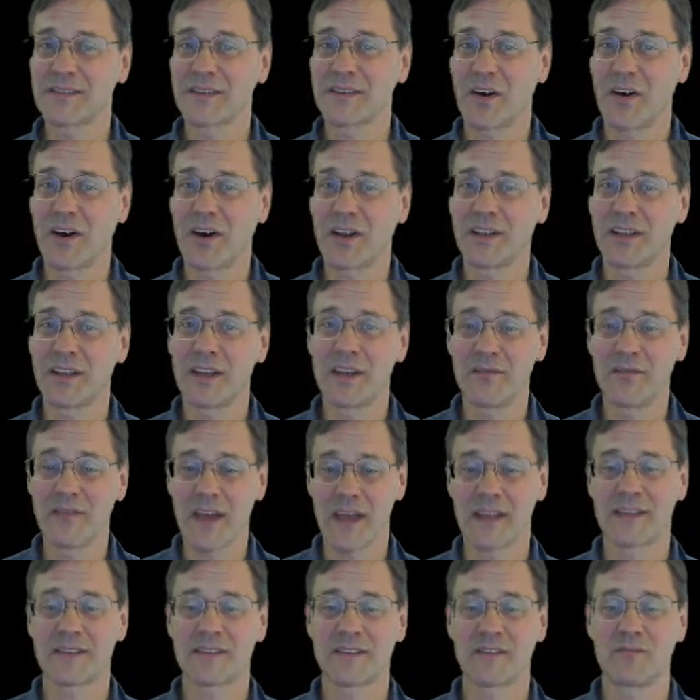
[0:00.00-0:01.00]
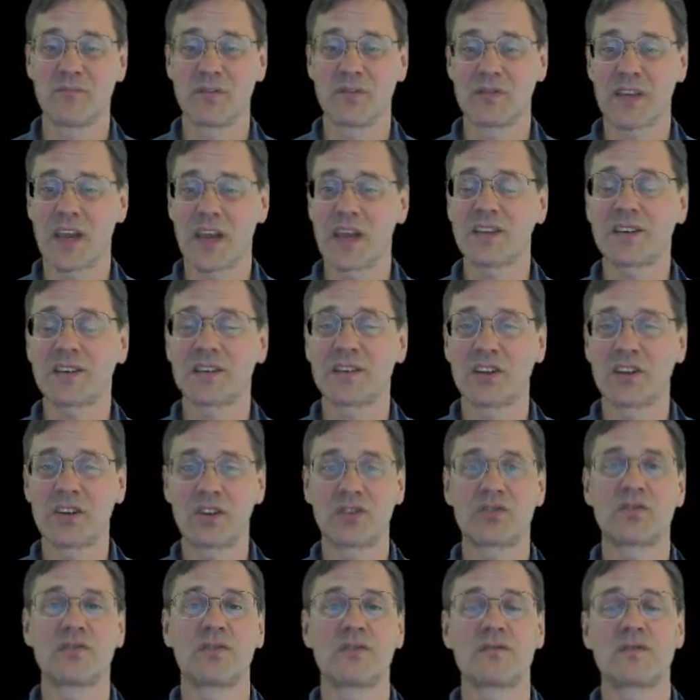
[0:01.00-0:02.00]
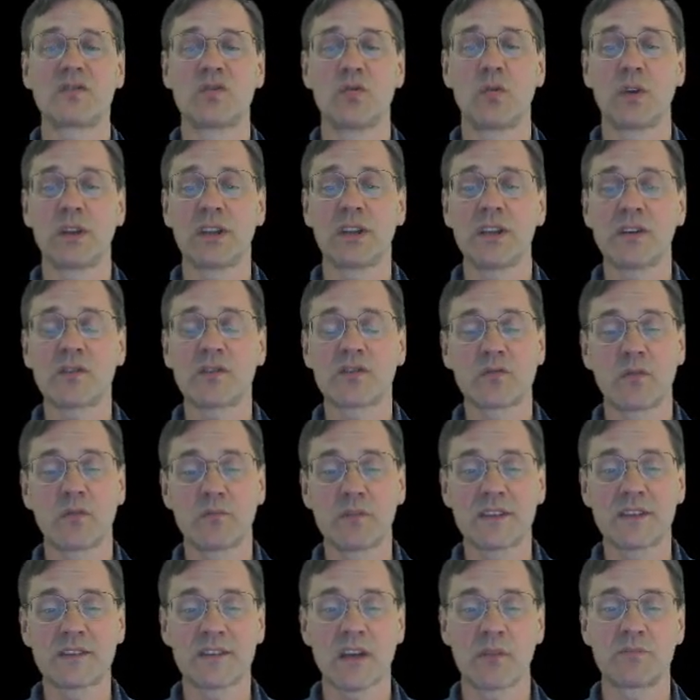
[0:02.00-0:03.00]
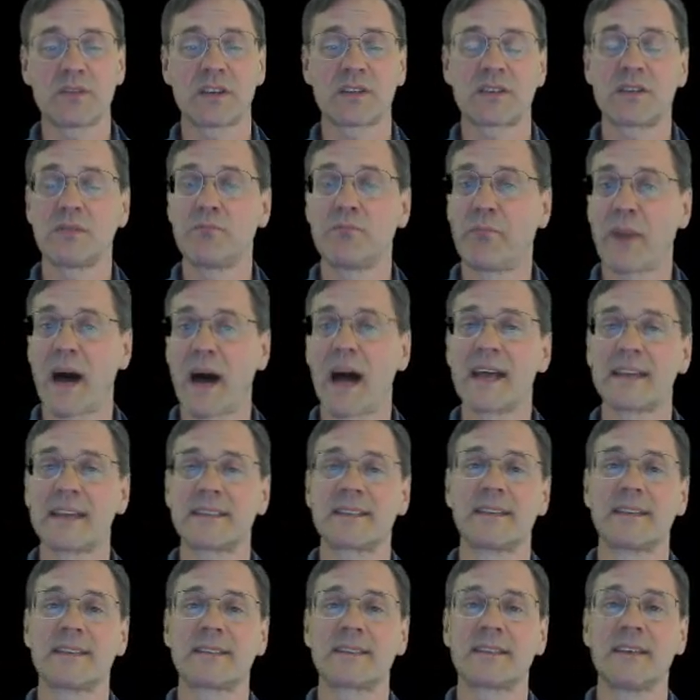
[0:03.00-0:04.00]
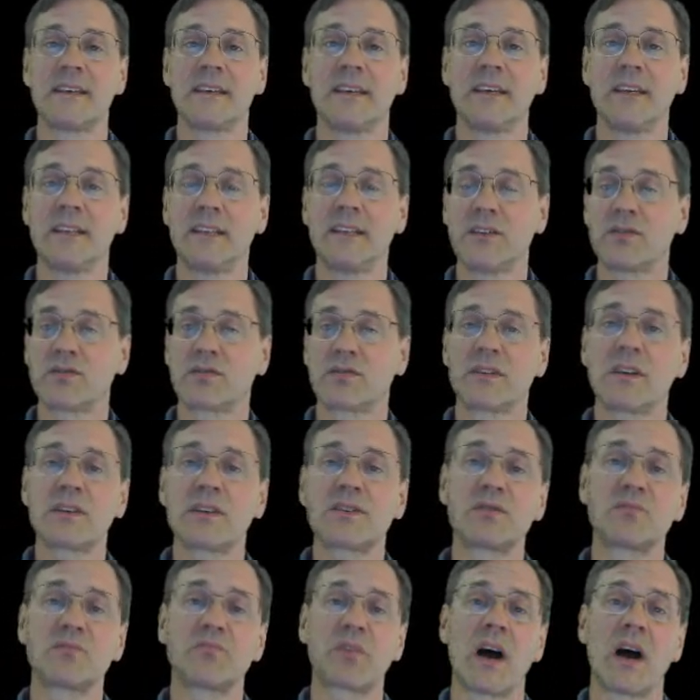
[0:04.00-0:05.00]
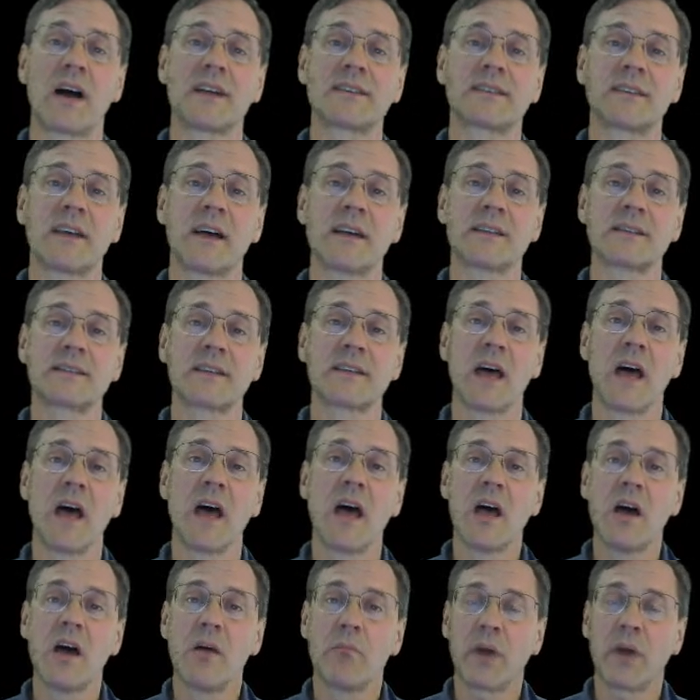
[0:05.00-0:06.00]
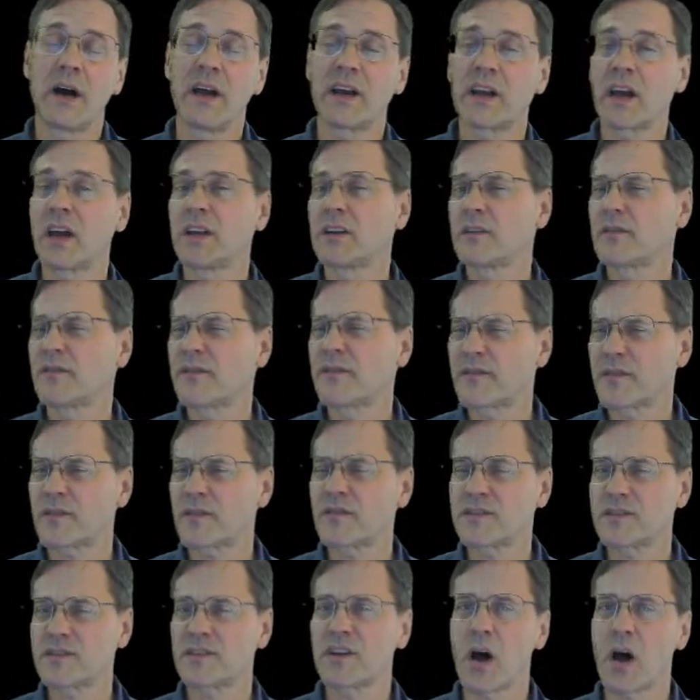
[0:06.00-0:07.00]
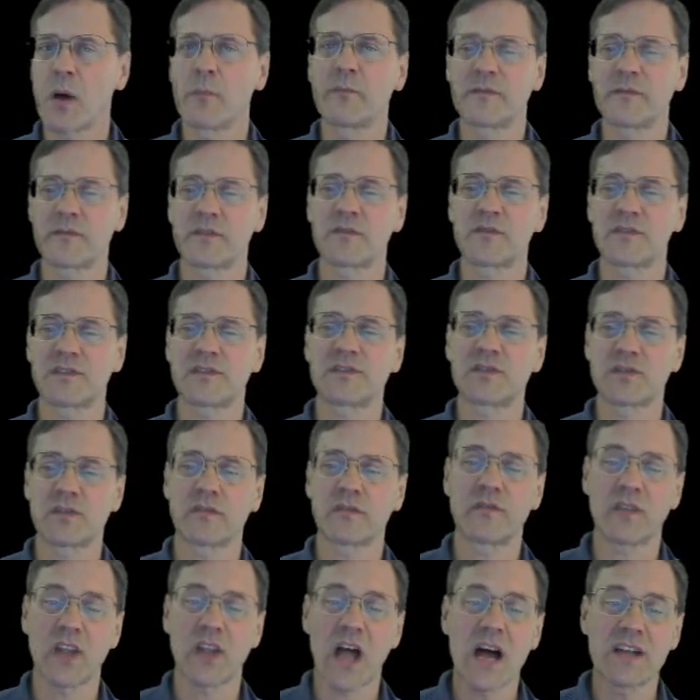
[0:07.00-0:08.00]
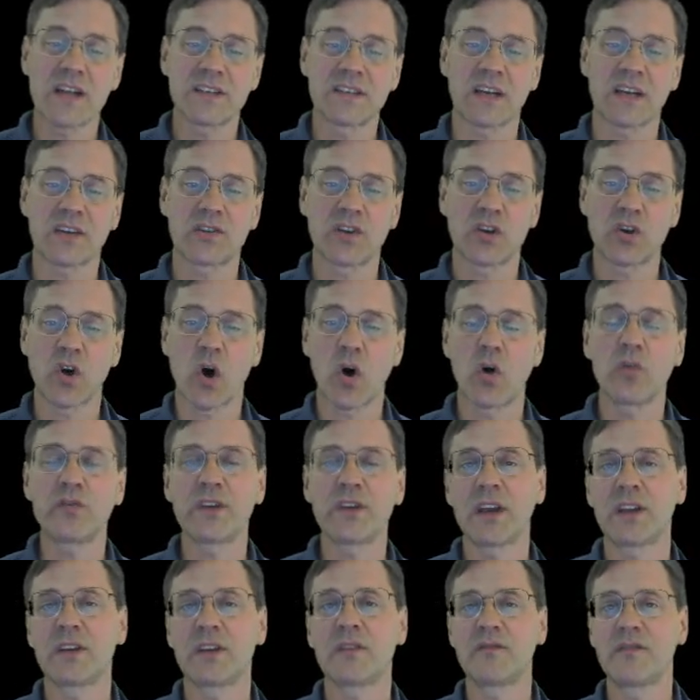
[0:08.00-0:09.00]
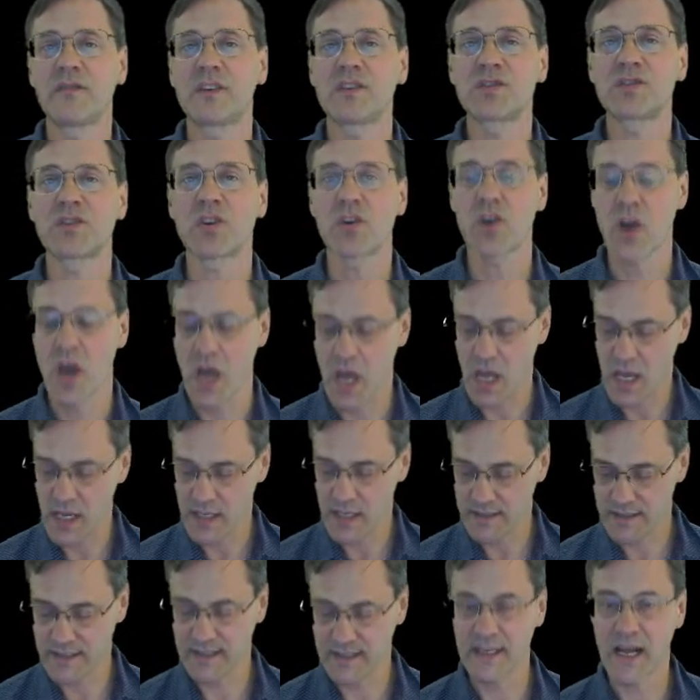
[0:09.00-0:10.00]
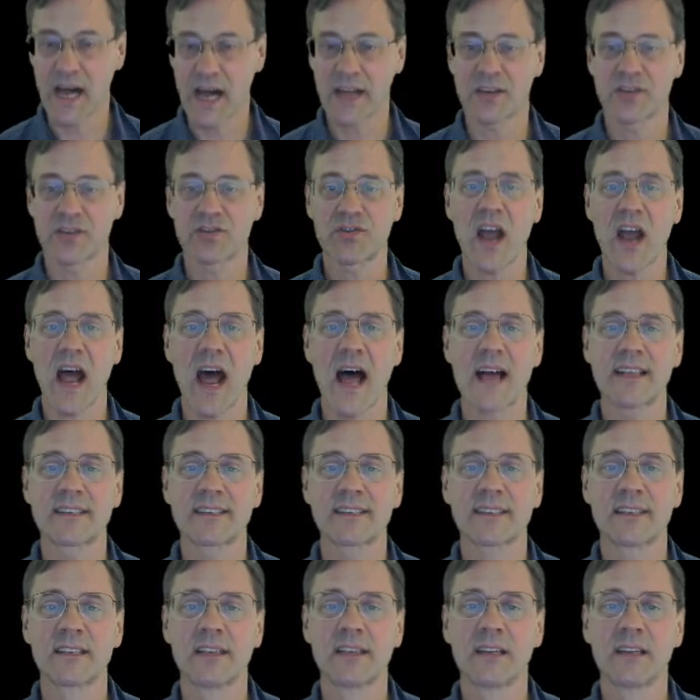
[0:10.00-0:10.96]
on events of mutation that introduce new alleles will be subject to biases in the introduction process by a kind of first-come, first-served logic that Haldane and Fisher did not address.